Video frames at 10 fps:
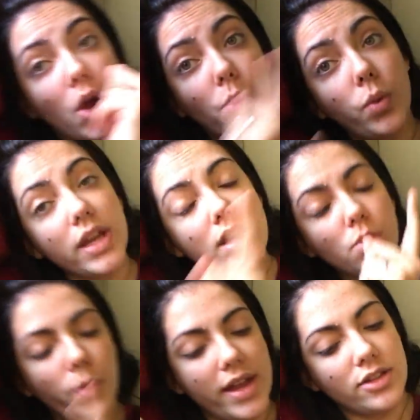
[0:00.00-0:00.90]
we
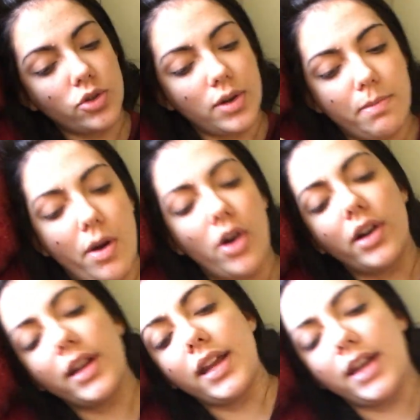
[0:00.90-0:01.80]
went to the
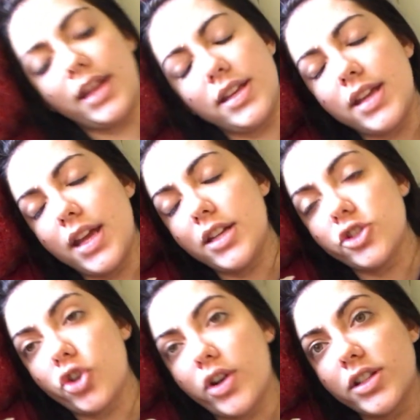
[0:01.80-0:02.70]
park and he
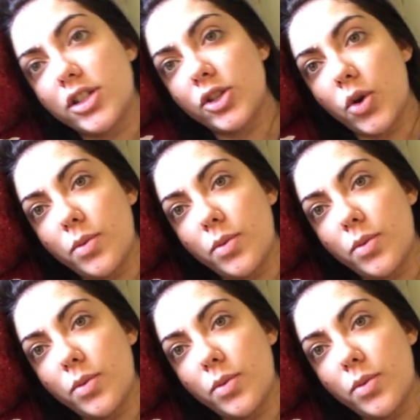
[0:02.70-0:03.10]
enjoyed so